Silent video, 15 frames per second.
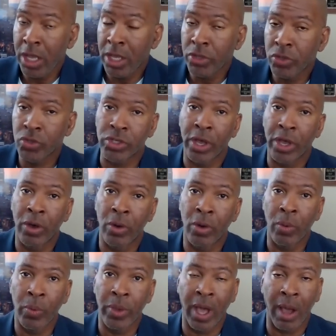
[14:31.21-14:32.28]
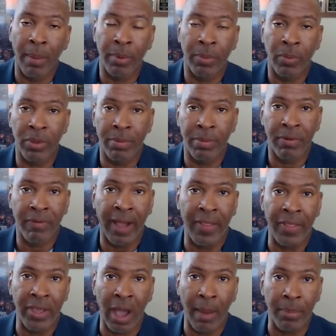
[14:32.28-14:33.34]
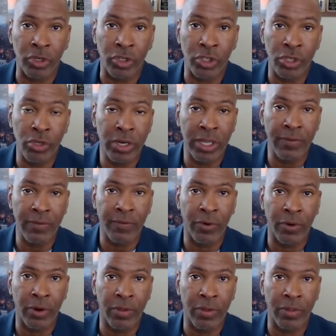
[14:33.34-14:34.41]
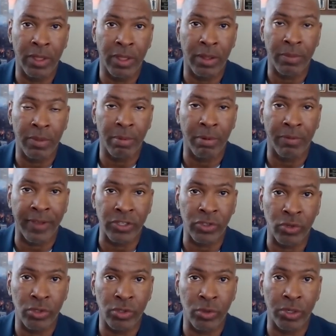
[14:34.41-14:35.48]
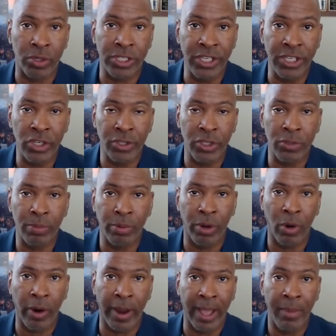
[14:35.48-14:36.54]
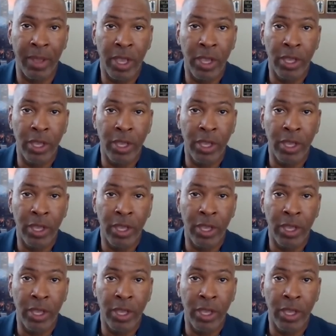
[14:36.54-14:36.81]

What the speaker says: So we provide the opportunity for the professors who are teaching this program